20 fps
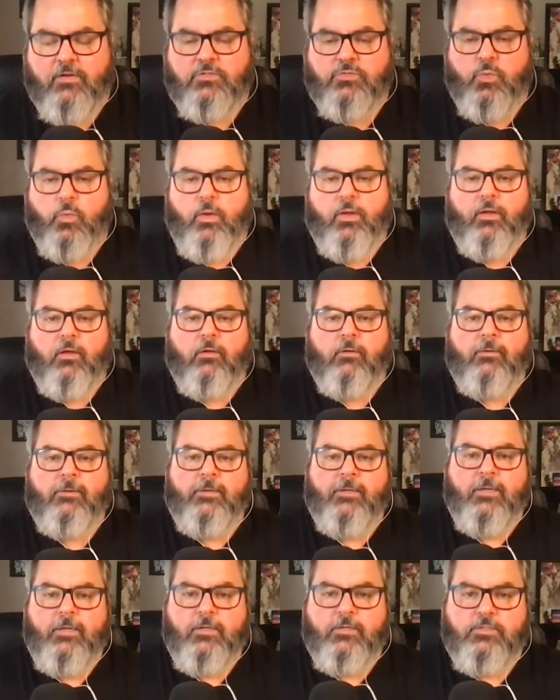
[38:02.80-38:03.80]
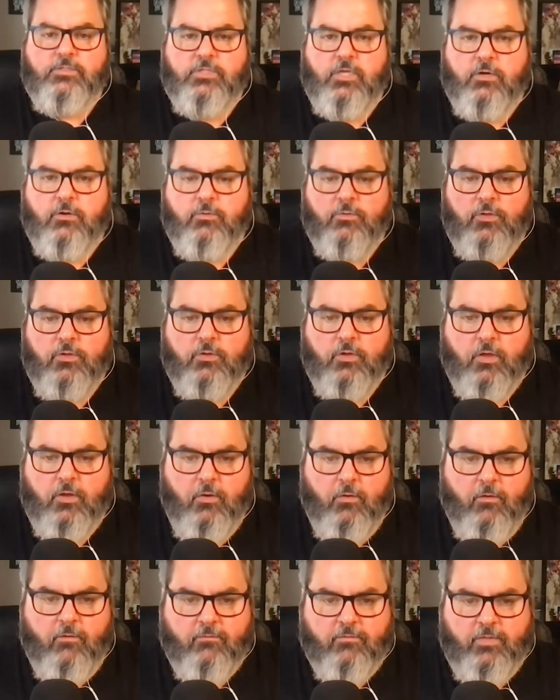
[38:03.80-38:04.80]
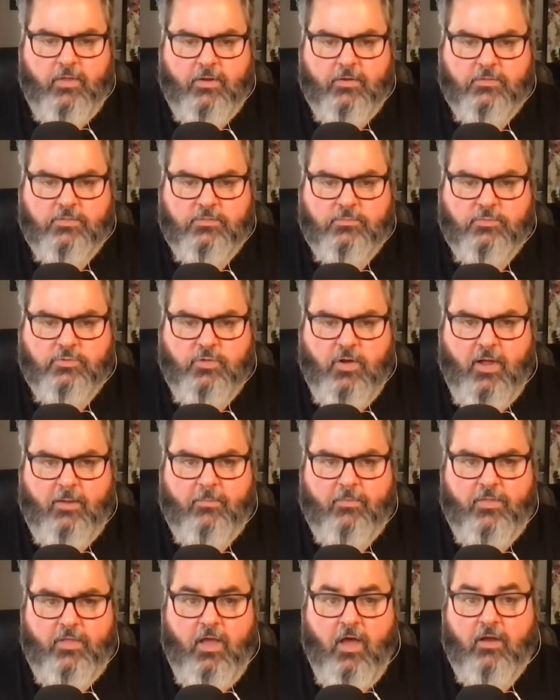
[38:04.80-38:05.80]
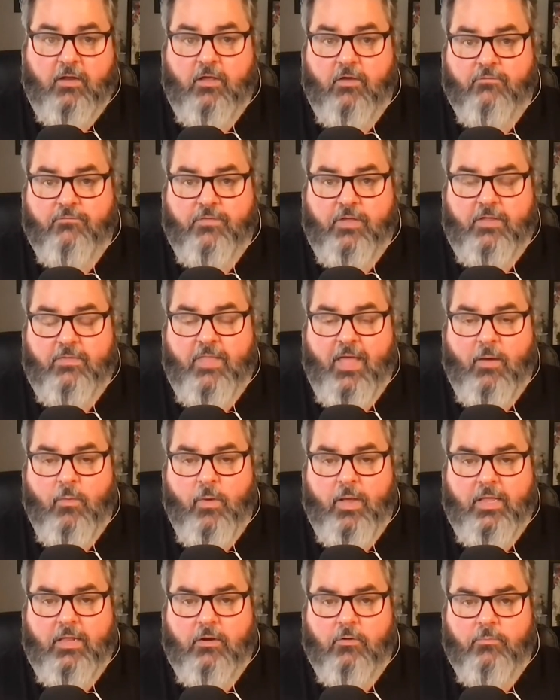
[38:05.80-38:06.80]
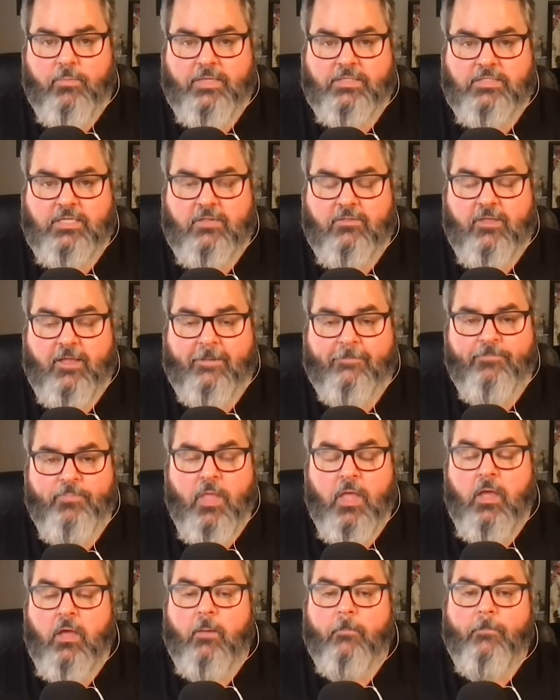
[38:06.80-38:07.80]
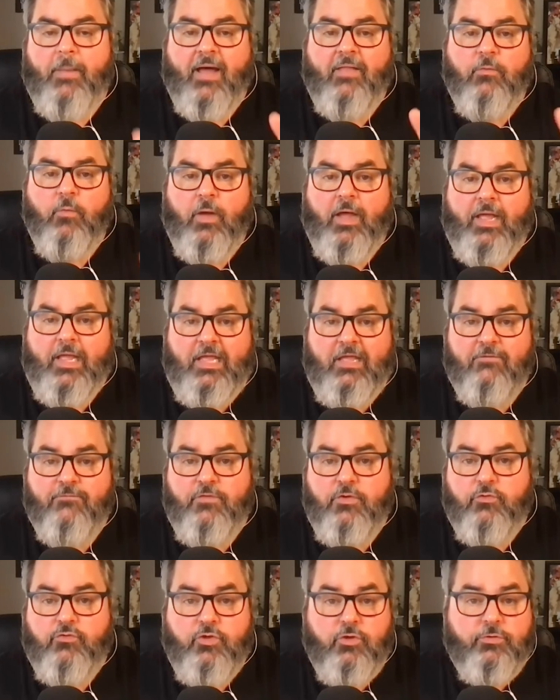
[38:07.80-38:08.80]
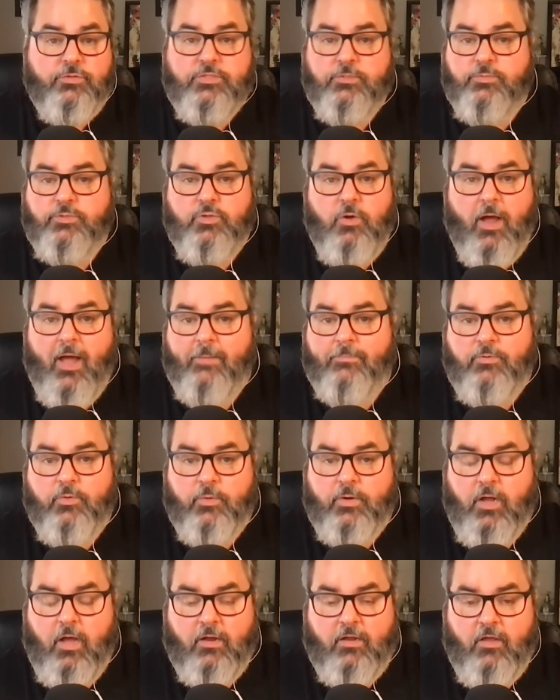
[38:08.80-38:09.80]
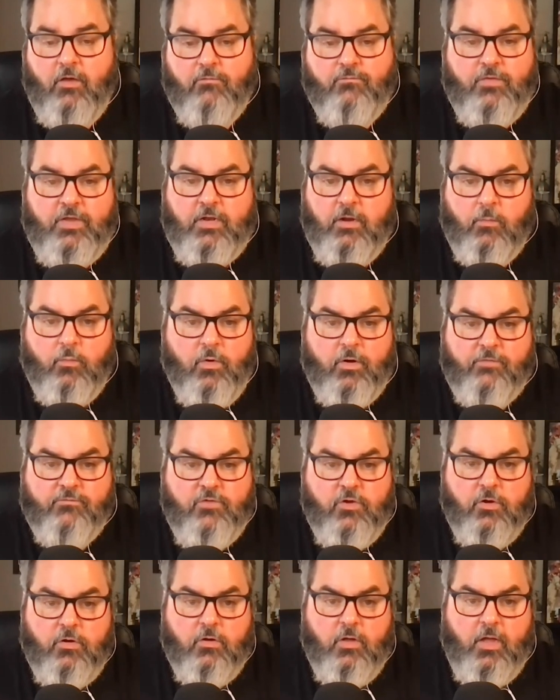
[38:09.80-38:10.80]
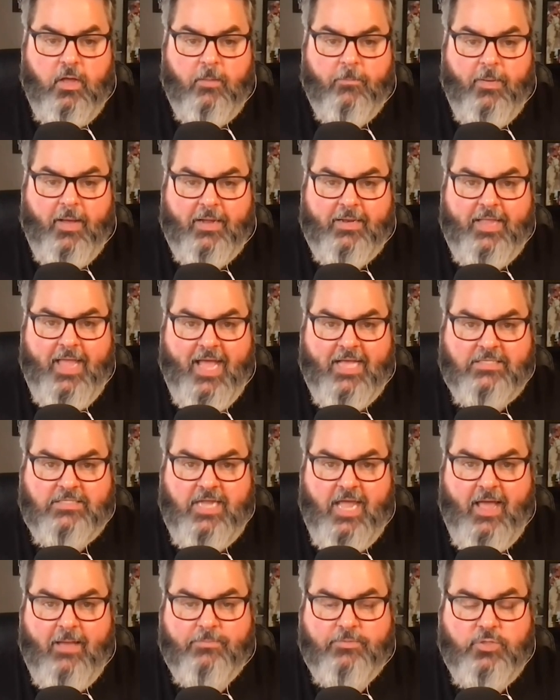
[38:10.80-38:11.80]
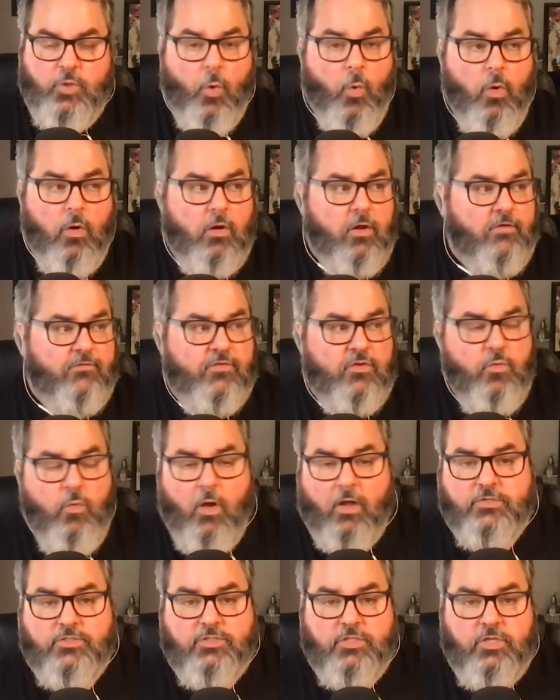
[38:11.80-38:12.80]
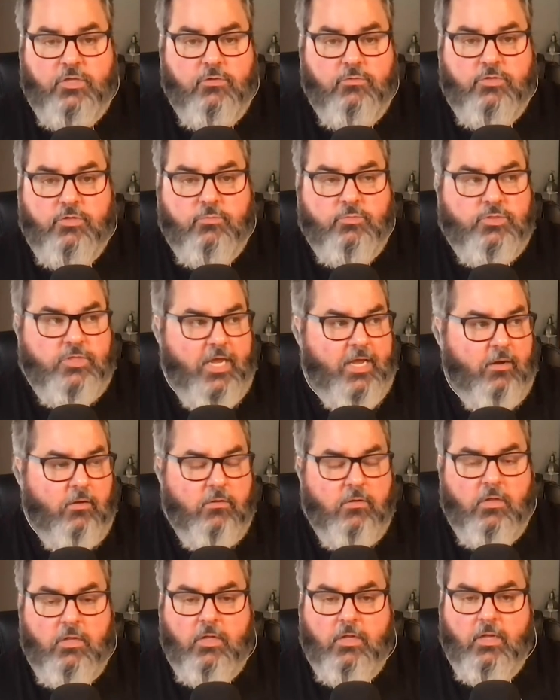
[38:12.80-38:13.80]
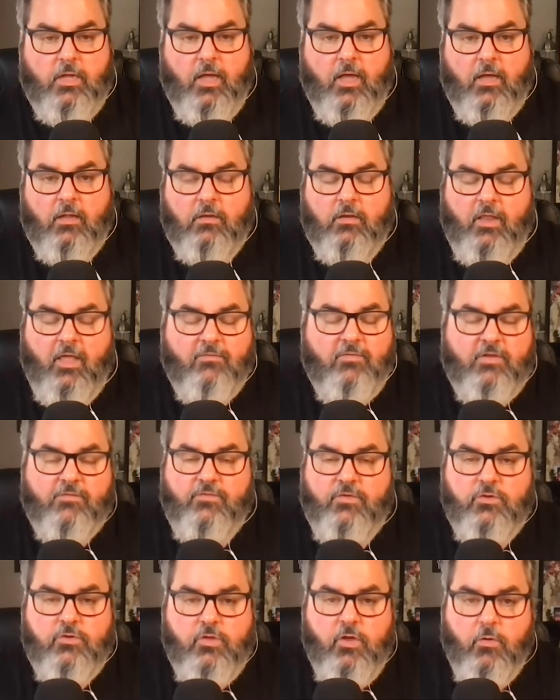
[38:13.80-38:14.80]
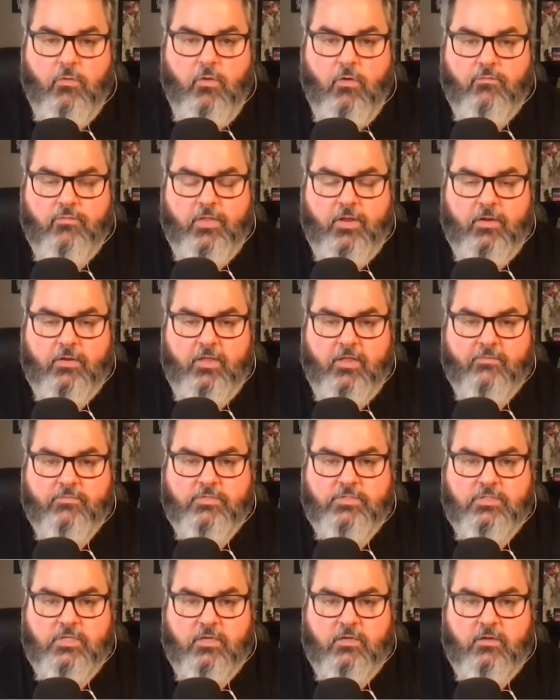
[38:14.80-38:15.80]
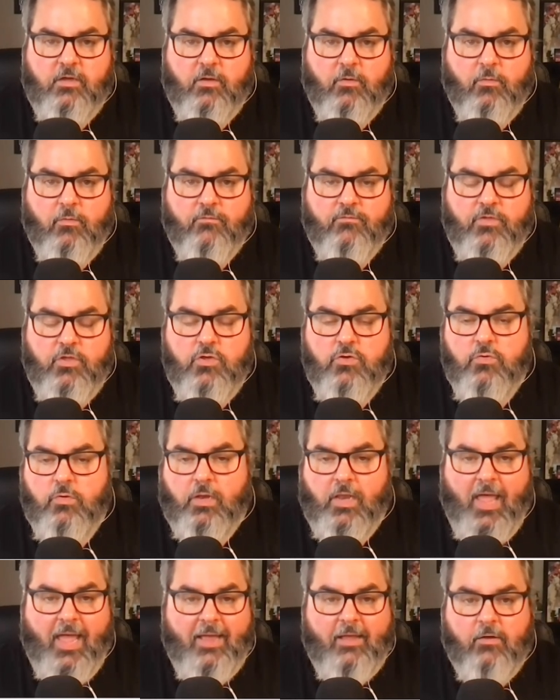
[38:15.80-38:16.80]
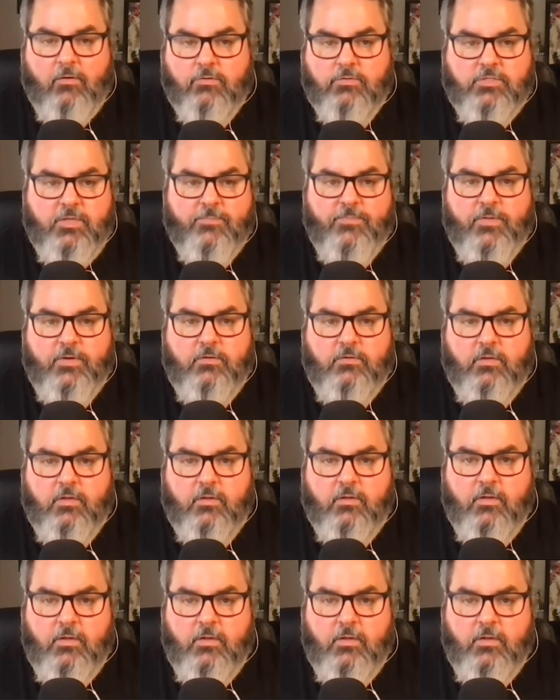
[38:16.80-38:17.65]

as well. So you can go over there and subscribe to the audio feed. That way you don't miss anything. By the way, if you do subscribe to an audio feed on one of your uh, podcast apps, or if you watch the YouTube channel, Uh, love it if you'd go over there and give us a, a review, a like, or something to